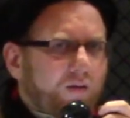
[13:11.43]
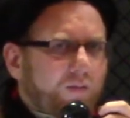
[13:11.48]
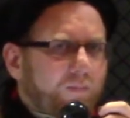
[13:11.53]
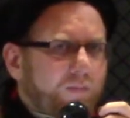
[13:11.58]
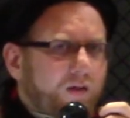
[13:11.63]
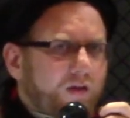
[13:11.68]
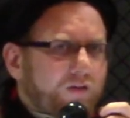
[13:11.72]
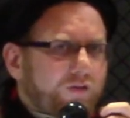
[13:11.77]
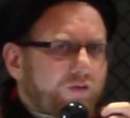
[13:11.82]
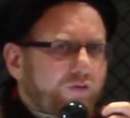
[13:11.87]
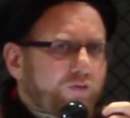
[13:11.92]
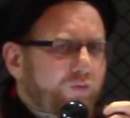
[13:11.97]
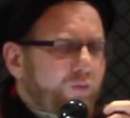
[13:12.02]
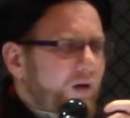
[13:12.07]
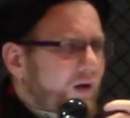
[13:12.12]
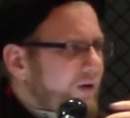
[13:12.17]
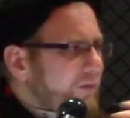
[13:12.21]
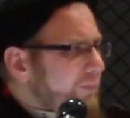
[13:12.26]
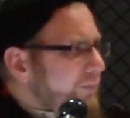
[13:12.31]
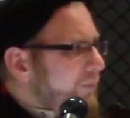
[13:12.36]
because if we
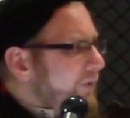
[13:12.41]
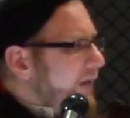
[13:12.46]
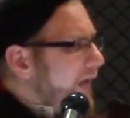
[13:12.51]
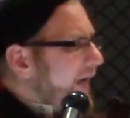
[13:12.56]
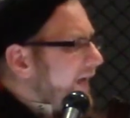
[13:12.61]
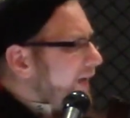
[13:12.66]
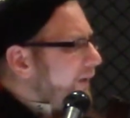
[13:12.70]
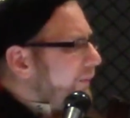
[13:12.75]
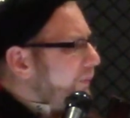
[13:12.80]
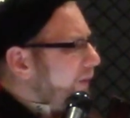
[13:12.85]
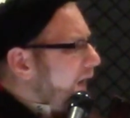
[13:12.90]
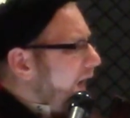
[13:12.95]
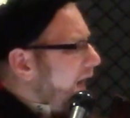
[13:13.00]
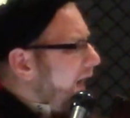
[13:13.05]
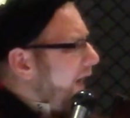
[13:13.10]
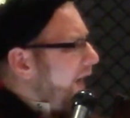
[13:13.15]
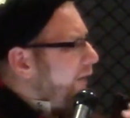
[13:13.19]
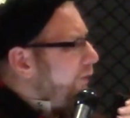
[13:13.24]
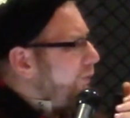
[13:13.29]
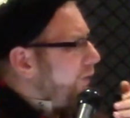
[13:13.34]
are lagging
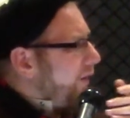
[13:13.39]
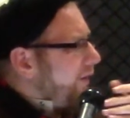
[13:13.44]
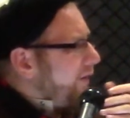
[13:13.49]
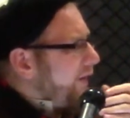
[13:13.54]
behind where